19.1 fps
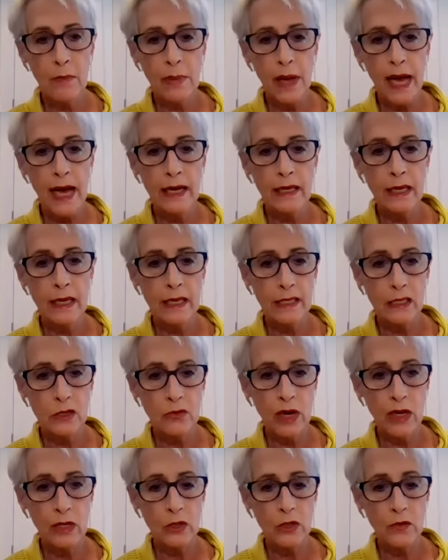about
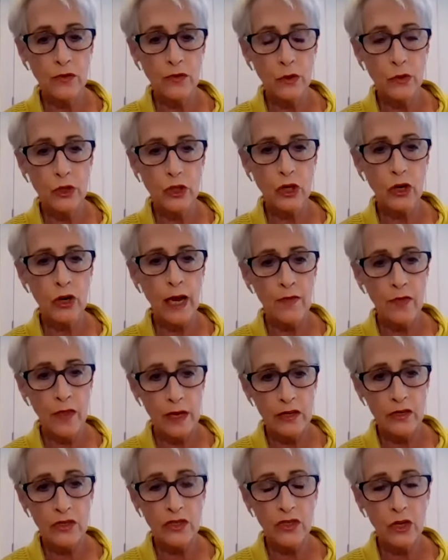Israel's future and
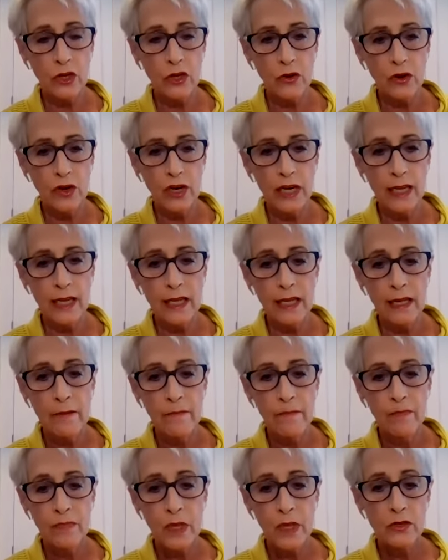their security.
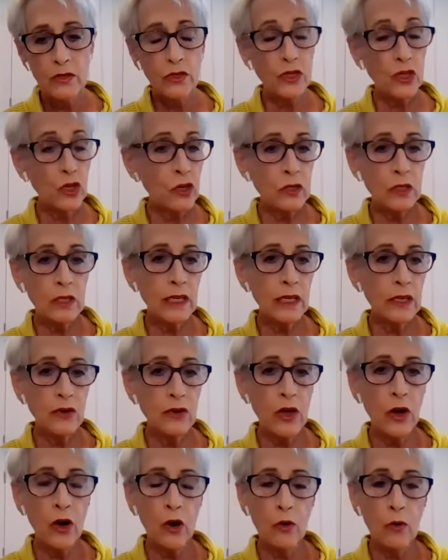Certainly
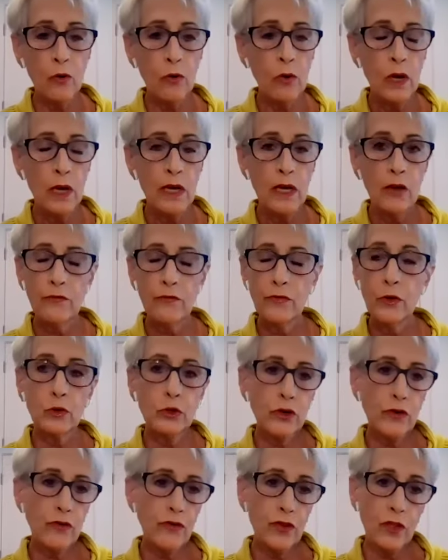no
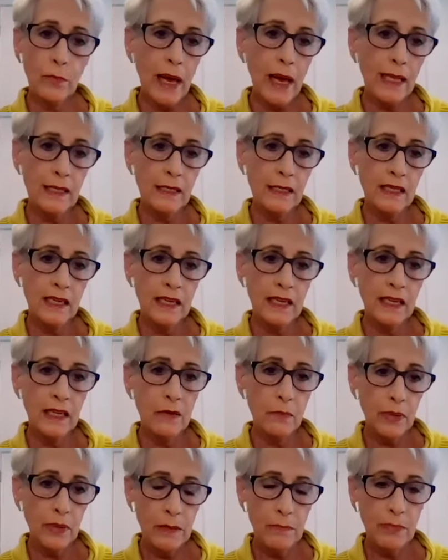future for the
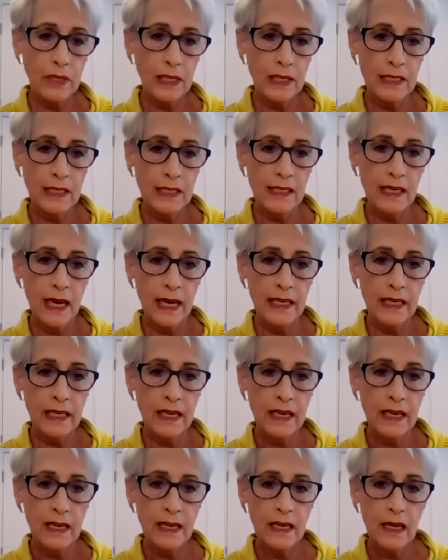Palestinian people in sight.
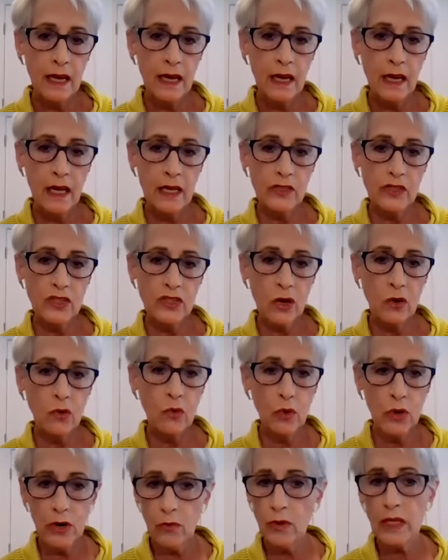So
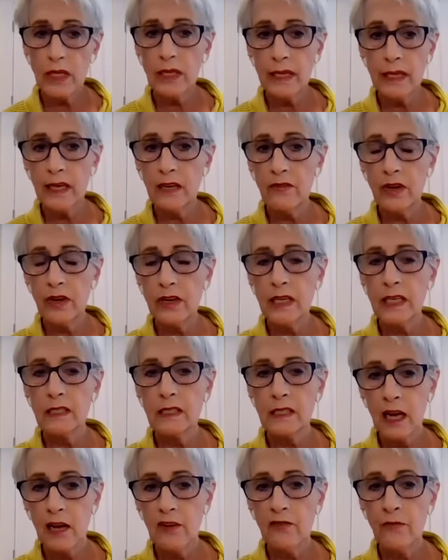we're really in a very
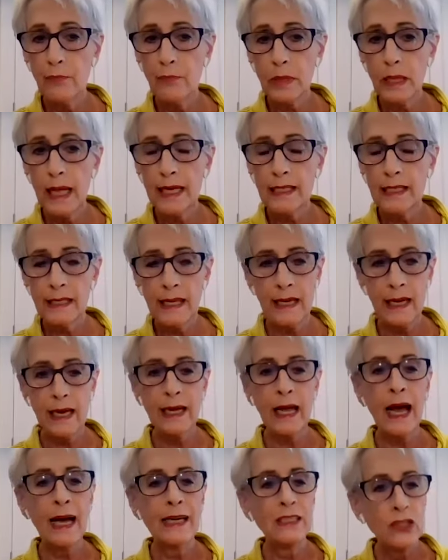tough place. And
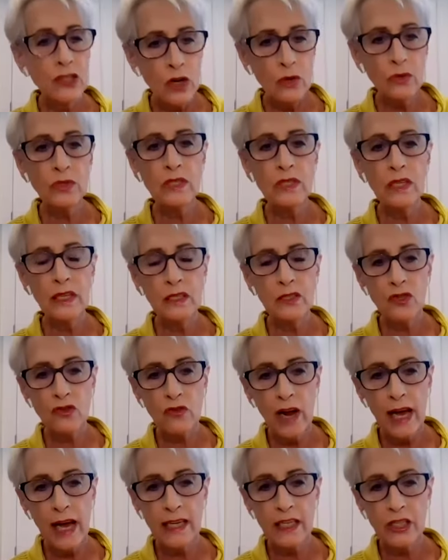I don't see a
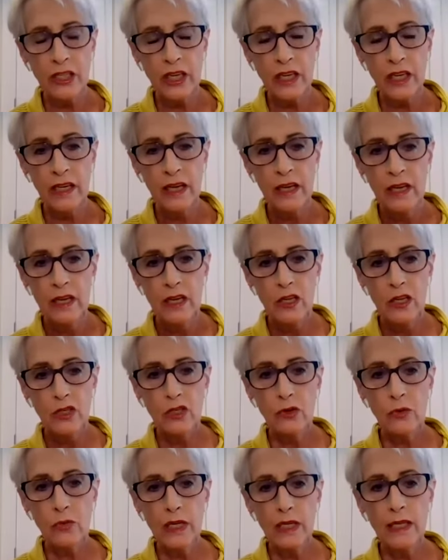strategy
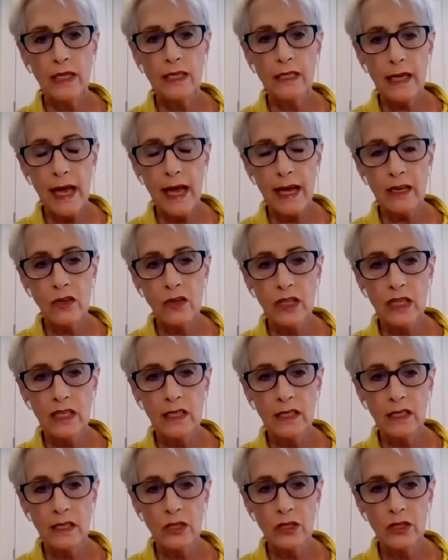to really tackle
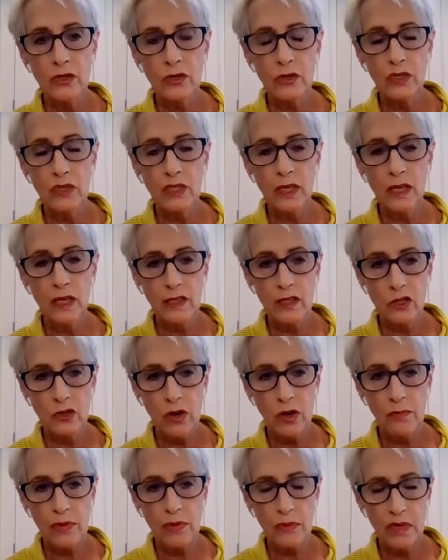these issues in the
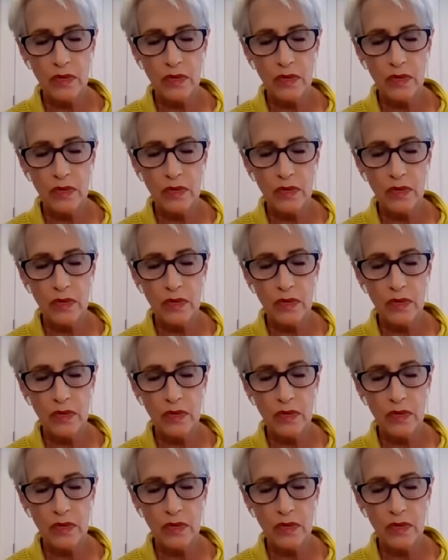Trump